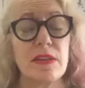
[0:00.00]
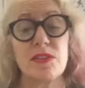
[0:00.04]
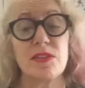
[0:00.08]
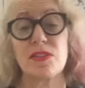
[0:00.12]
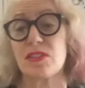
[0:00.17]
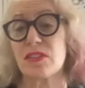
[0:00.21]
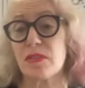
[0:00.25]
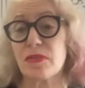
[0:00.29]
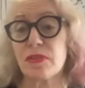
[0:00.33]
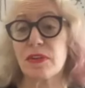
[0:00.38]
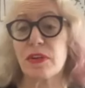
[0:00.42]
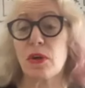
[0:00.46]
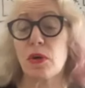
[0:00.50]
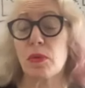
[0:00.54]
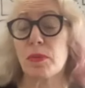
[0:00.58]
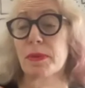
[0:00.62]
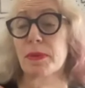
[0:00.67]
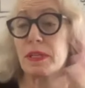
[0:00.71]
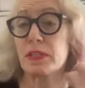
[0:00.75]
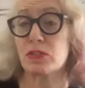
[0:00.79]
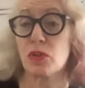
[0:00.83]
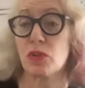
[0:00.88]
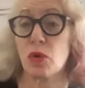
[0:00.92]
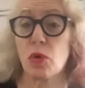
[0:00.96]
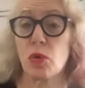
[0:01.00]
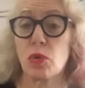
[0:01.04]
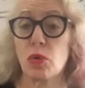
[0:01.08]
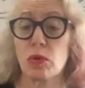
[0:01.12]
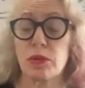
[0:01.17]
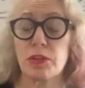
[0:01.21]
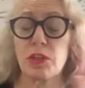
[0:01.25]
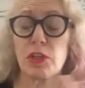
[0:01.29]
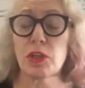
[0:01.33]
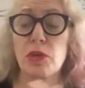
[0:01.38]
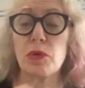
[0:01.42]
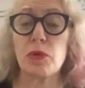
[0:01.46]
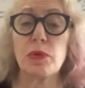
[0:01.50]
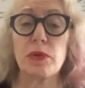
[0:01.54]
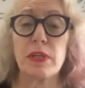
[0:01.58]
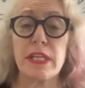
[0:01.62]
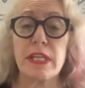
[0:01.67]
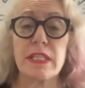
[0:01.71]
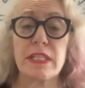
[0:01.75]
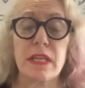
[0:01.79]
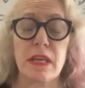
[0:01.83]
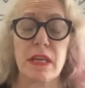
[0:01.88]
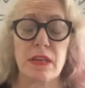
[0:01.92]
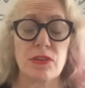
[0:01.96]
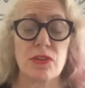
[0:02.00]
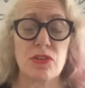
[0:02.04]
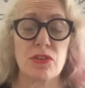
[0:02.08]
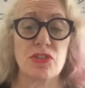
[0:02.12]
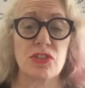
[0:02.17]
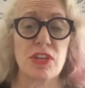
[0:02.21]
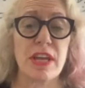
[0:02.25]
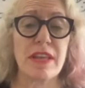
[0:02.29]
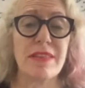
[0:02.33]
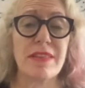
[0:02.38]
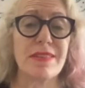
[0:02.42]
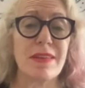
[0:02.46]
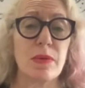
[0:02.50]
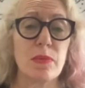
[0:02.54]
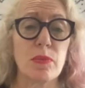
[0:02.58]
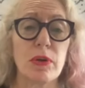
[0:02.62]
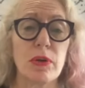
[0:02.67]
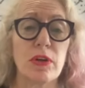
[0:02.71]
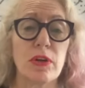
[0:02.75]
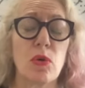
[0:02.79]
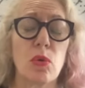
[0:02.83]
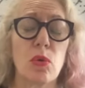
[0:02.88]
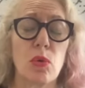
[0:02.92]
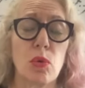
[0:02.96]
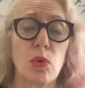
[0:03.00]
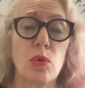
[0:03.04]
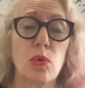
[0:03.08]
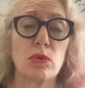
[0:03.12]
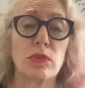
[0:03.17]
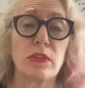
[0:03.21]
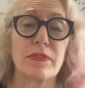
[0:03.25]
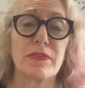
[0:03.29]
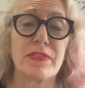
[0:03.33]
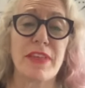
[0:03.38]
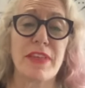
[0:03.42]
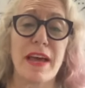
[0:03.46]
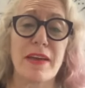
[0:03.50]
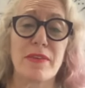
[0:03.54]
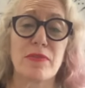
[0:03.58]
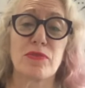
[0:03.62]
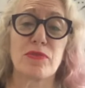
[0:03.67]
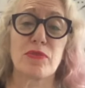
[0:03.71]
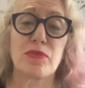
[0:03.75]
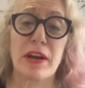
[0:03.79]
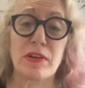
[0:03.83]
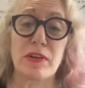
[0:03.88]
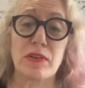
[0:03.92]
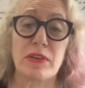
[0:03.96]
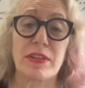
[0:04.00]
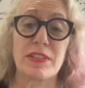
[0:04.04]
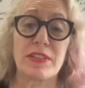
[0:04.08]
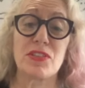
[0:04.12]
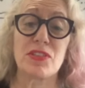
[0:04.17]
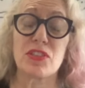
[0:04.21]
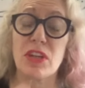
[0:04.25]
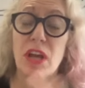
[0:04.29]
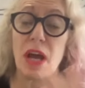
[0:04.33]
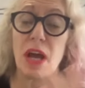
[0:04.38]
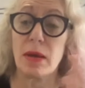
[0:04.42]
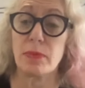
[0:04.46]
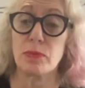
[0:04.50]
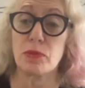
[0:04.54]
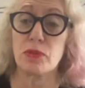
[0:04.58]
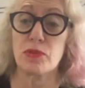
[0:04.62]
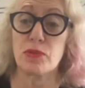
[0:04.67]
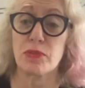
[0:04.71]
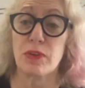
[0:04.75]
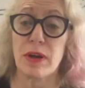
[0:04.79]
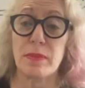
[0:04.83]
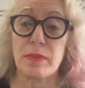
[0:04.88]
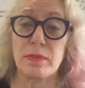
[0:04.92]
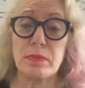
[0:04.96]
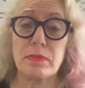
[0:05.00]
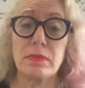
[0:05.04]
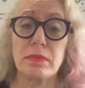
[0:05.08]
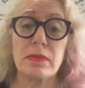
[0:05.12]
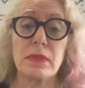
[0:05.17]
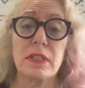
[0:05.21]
it's difficult because all you need to understand then where all of that fragrance comes from.